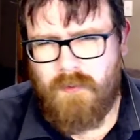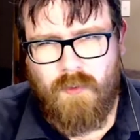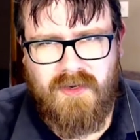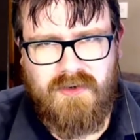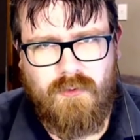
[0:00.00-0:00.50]
I
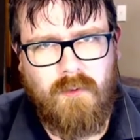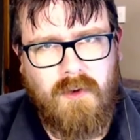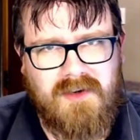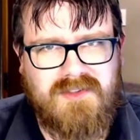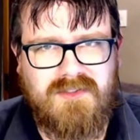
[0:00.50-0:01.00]
want to do it
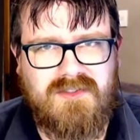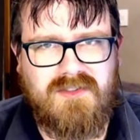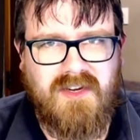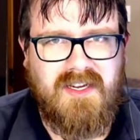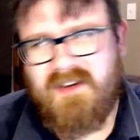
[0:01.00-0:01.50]
while it's on
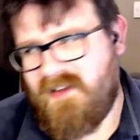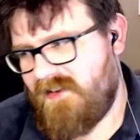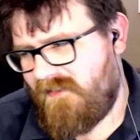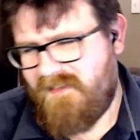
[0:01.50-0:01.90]
screen and I don't